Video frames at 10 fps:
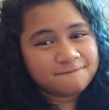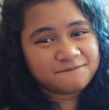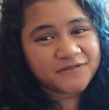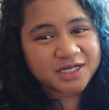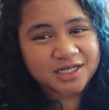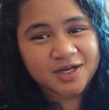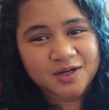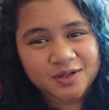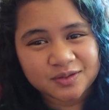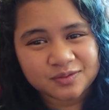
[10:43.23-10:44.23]

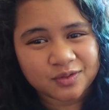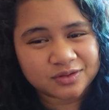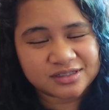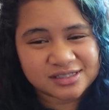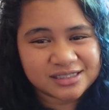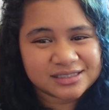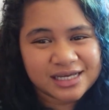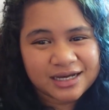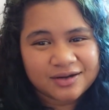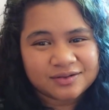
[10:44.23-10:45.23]
video or the sit
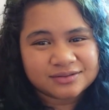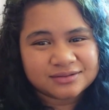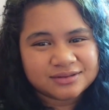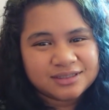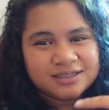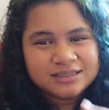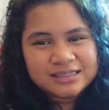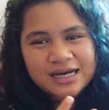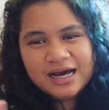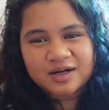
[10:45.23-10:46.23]
down.
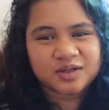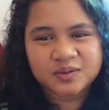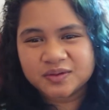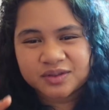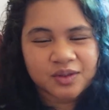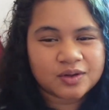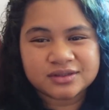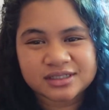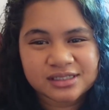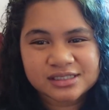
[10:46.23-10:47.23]
I don't know what to call
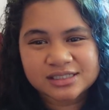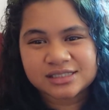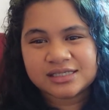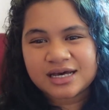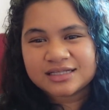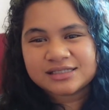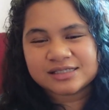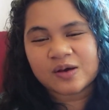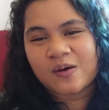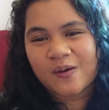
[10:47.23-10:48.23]
this yet,
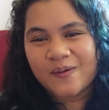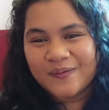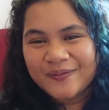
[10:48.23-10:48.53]
so